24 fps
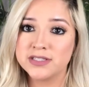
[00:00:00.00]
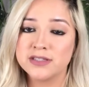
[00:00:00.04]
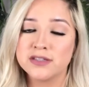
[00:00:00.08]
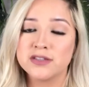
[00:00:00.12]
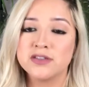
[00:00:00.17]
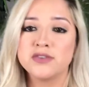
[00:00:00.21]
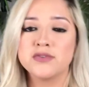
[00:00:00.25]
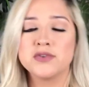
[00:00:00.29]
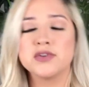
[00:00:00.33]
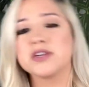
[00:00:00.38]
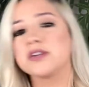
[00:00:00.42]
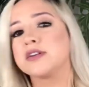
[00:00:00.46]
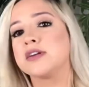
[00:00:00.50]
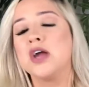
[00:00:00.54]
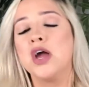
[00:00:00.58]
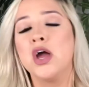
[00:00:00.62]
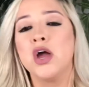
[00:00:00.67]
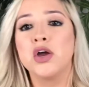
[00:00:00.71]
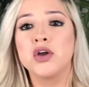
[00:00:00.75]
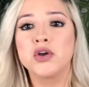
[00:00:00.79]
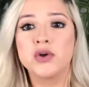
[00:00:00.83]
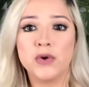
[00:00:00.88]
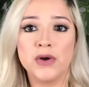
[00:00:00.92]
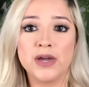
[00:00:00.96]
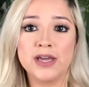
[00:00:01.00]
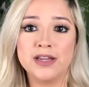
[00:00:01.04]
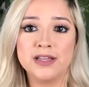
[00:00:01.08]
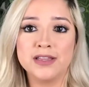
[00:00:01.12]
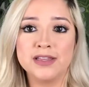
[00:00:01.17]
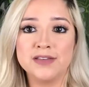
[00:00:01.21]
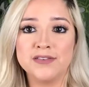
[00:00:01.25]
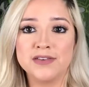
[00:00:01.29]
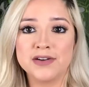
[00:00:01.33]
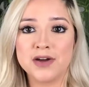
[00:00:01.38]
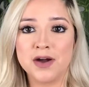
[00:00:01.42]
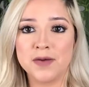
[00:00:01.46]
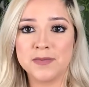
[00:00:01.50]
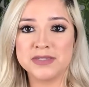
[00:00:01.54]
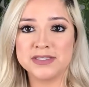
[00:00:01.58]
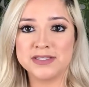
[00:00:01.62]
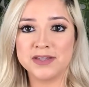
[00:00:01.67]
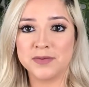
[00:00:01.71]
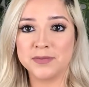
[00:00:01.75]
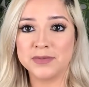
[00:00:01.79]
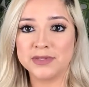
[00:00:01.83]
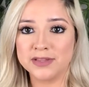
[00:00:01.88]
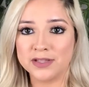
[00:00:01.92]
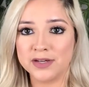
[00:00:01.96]
then you can go ahead and leave a comment
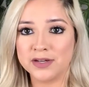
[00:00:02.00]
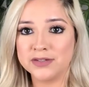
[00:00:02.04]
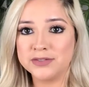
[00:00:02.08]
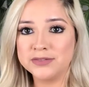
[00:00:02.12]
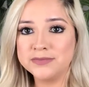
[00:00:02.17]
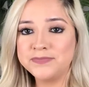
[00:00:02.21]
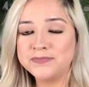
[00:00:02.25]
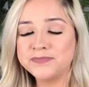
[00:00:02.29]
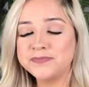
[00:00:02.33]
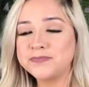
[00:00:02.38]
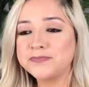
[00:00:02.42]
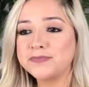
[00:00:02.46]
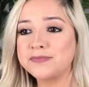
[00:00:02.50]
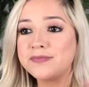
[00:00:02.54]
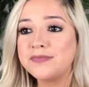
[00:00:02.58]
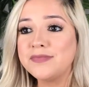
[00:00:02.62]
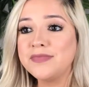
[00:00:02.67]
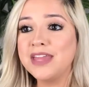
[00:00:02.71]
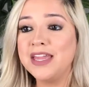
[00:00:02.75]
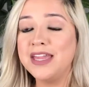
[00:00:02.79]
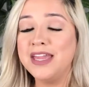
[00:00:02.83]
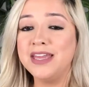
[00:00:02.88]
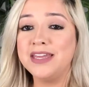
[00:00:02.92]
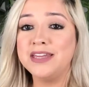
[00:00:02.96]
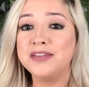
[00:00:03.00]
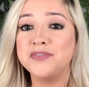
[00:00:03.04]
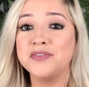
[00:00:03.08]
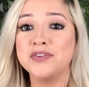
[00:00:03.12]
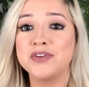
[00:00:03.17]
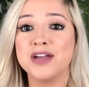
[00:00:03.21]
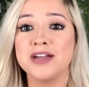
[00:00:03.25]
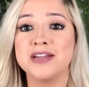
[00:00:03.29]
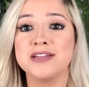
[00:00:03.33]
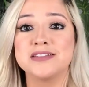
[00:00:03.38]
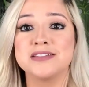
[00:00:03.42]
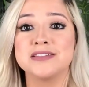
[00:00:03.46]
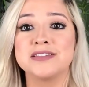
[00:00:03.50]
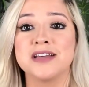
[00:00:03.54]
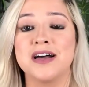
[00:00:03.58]
down below. And if you guys